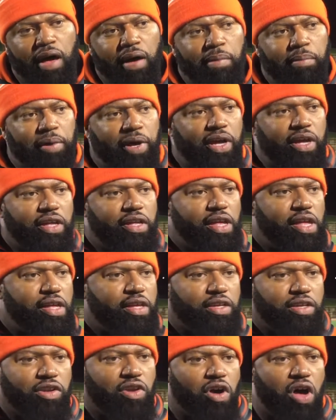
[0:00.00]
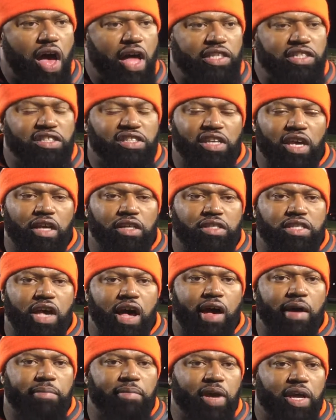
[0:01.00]
But at the same
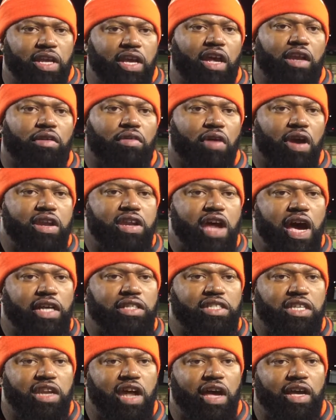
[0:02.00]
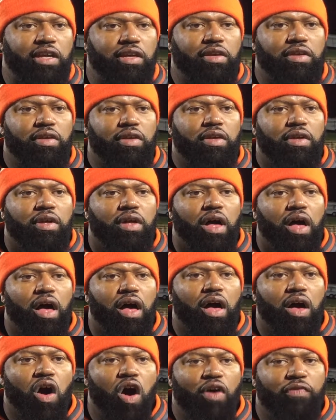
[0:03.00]
time, man, he had a great night tonight
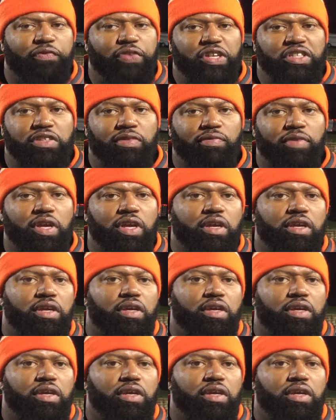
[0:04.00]
offensively.